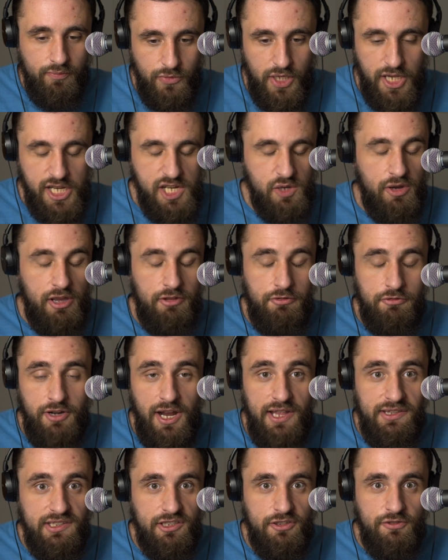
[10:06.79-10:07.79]
Anyway,
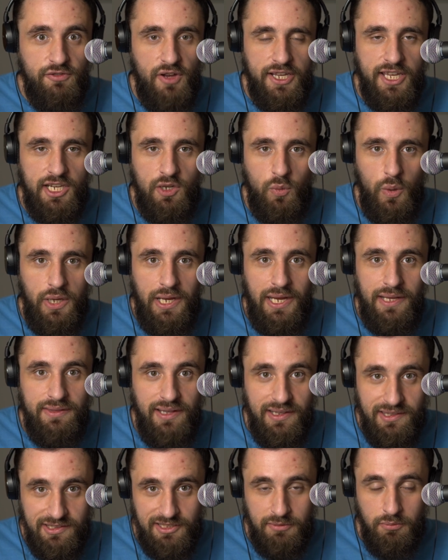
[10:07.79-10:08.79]
France is fucking weird.
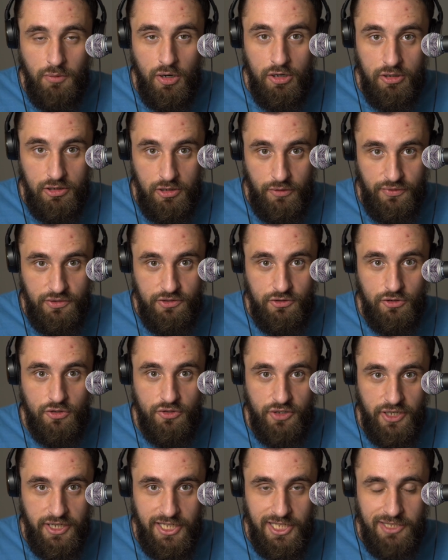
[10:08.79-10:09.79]
That's the moral of the
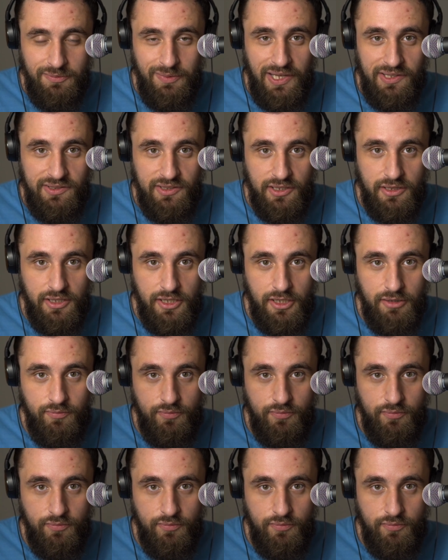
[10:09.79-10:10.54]
story here, basically.